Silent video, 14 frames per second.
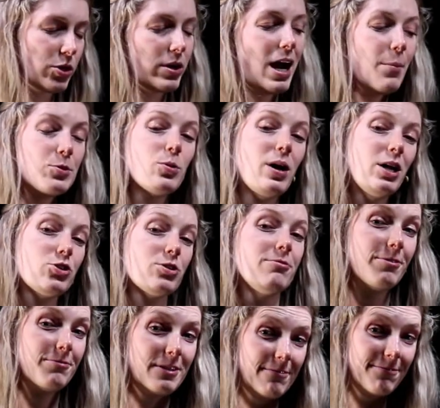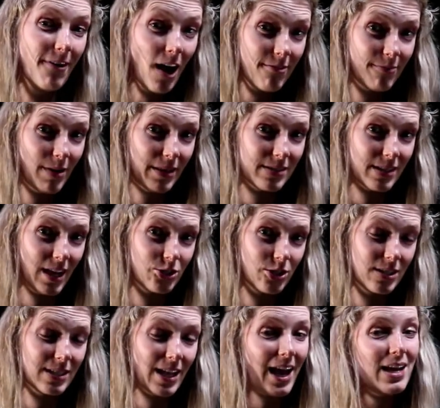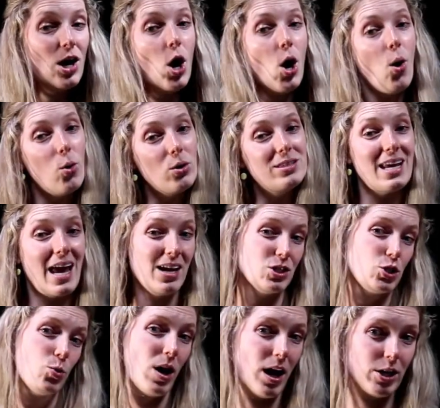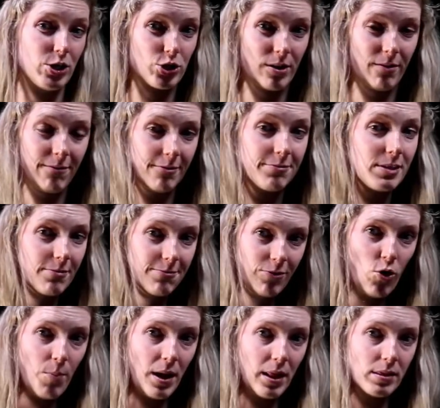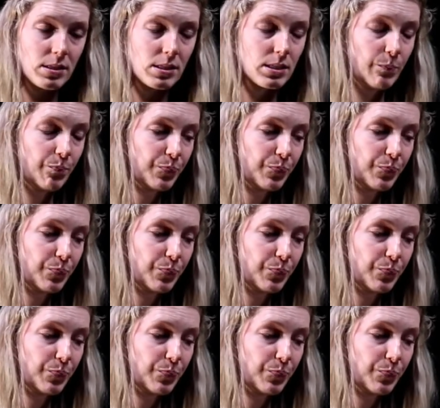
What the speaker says: up to 155 months, I should say, or down to 154 months.